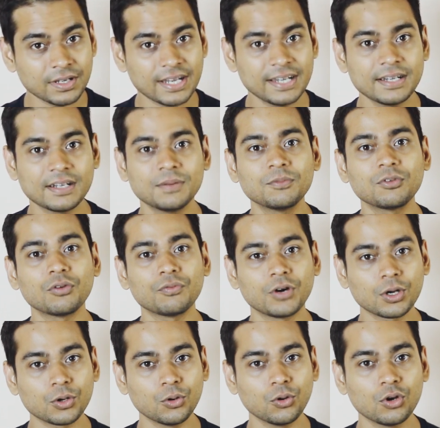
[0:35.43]
in terms of
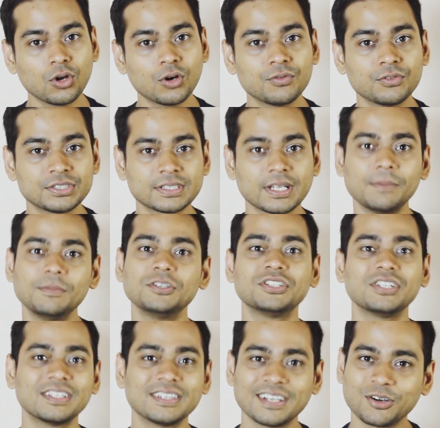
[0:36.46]
our goal of
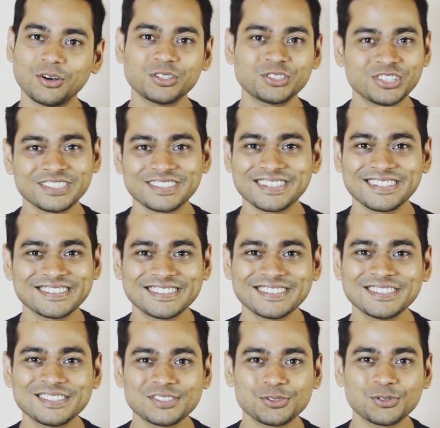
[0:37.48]
establishing the consciousness
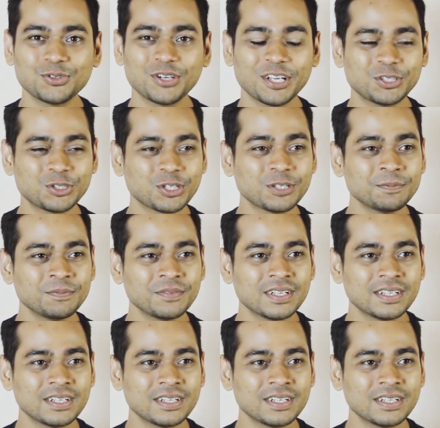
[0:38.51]
in its true nature.